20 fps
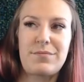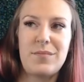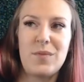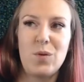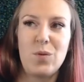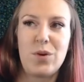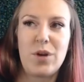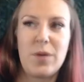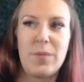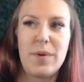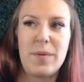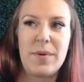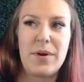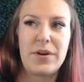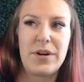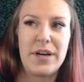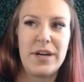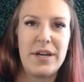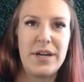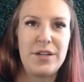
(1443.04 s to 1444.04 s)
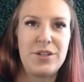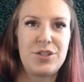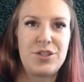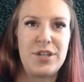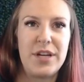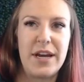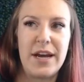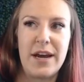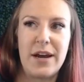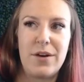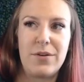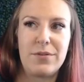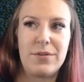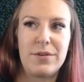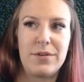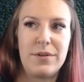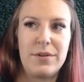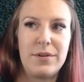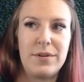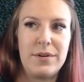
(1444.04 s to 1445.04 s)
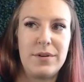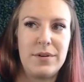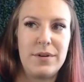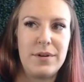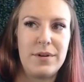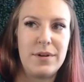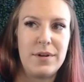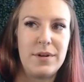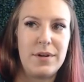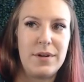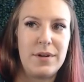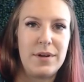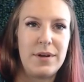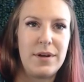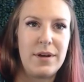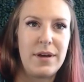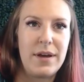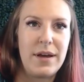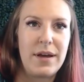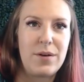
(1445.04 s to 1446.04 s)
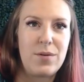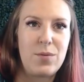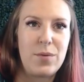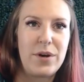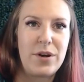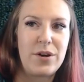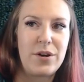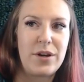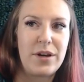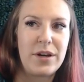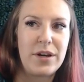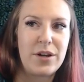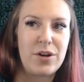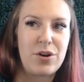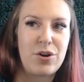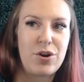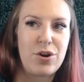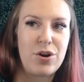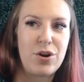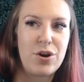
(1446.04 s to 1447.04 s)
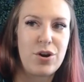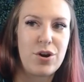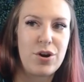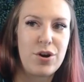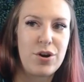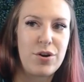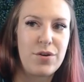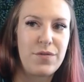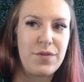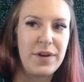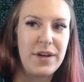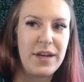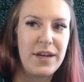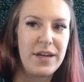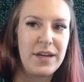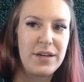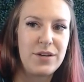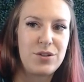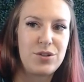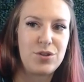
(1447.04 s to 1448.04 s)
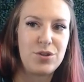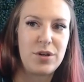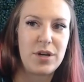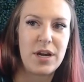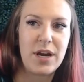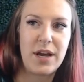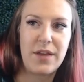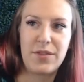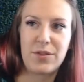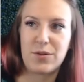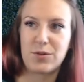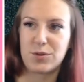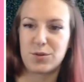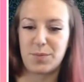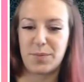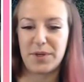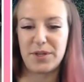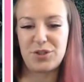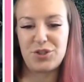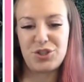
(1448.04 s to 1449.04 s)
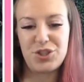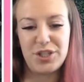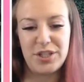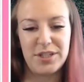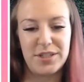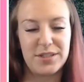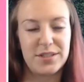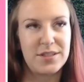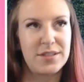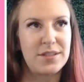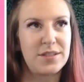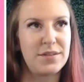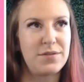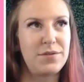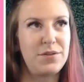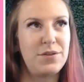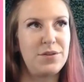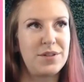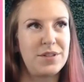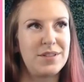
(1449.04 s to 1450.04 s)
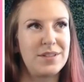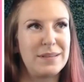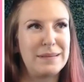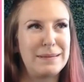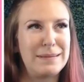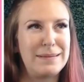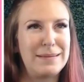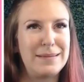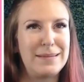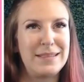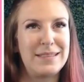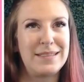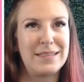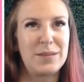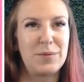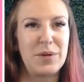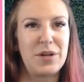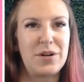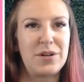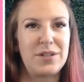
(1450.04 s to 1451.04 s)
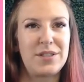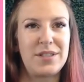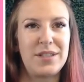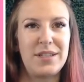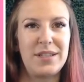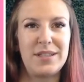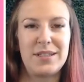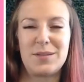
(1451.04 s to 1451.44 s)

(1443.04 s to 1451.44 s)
We're coming about an inch down and we're going to curve in to cut those big cheeks. If you can, ooh, this is going to be hard to see.